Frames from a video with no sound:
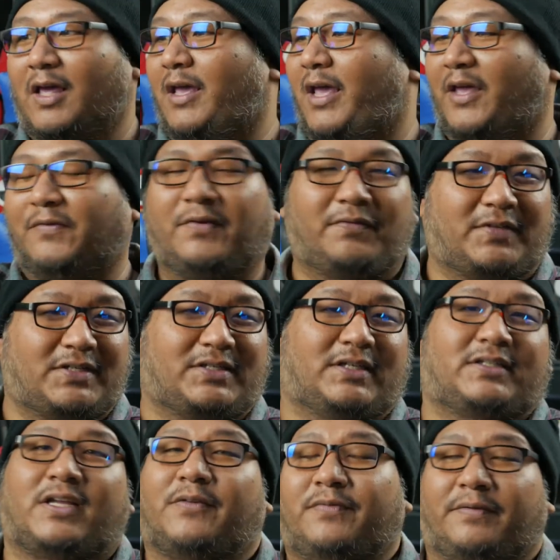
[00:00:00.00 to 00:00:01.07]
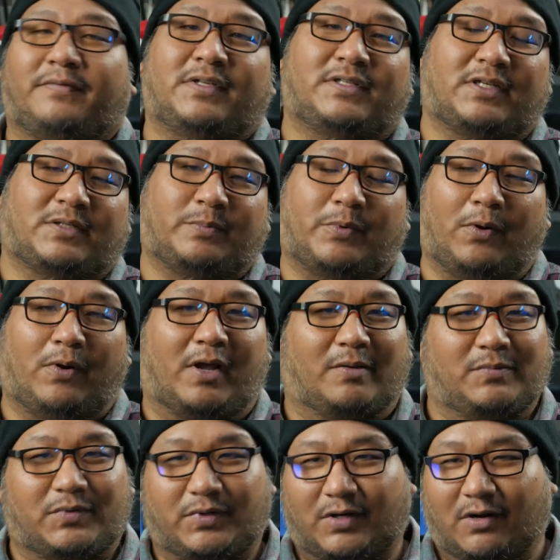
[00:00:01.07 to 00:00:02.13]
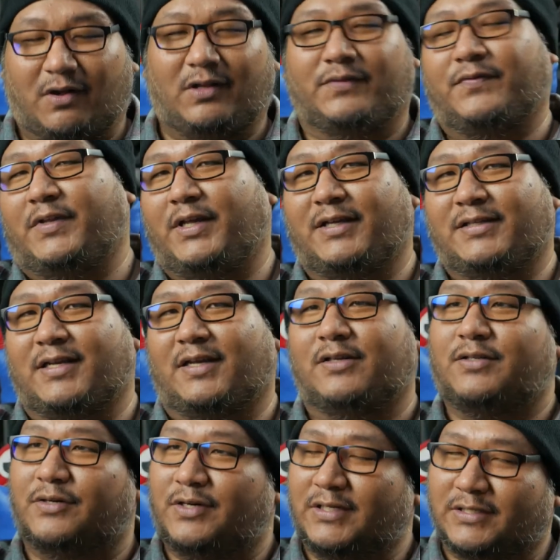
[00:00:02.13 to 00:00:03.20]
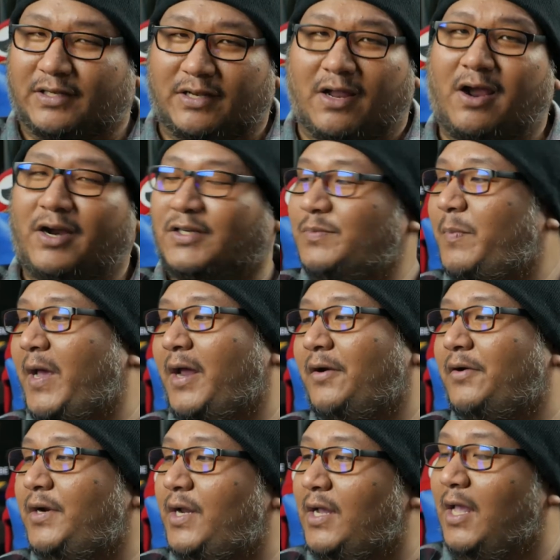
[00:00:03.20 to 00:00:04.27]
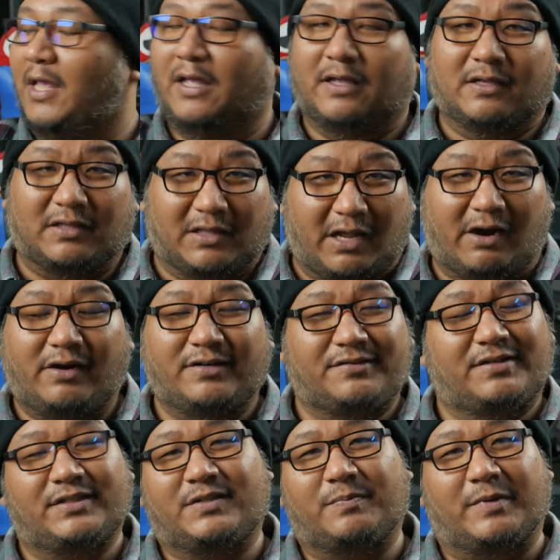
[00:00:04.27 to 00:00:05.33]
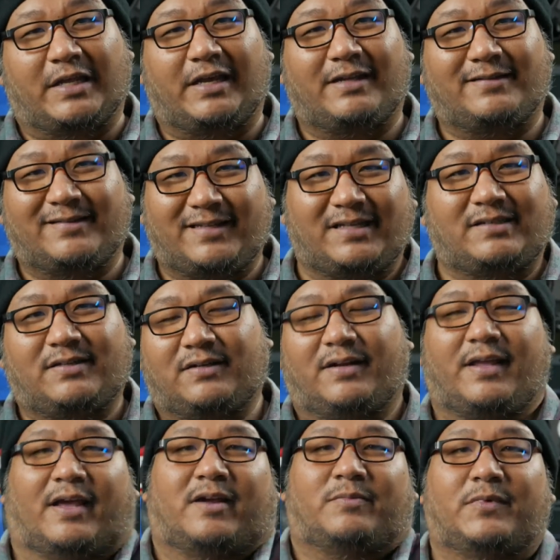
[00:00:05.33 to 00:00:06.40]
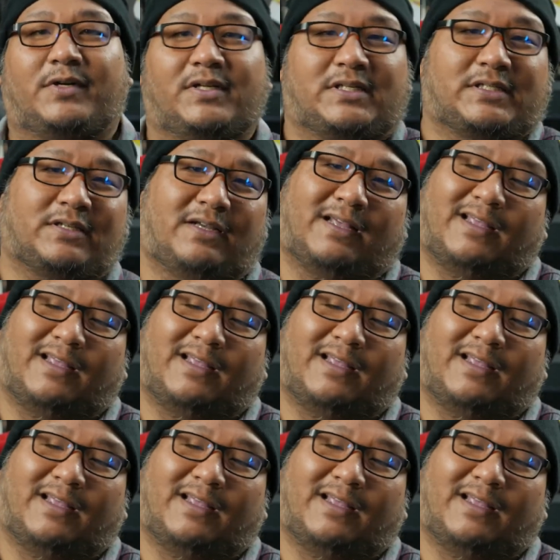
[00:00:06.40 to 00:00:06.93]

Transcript: a56, A56 Pro comes with all of the accessories, a large battery, large display, decent cameras.